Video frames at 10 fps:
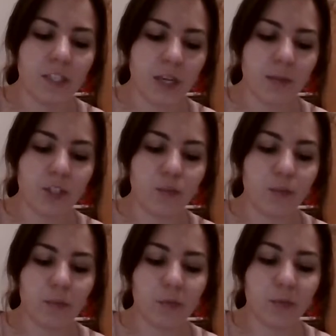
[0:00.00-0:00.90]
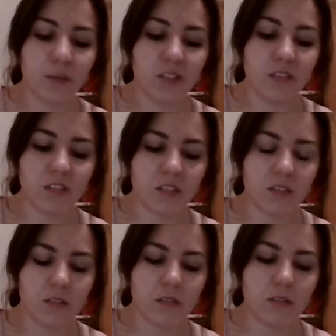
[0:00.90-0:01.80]
damaged people were
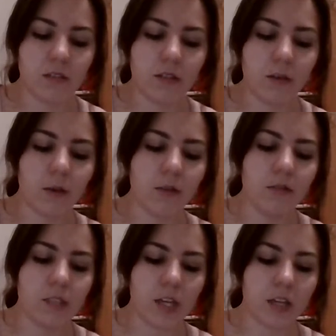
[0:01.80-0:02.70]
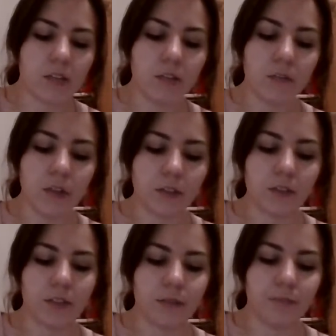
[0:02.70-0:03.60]
useless. They were always taken to the field.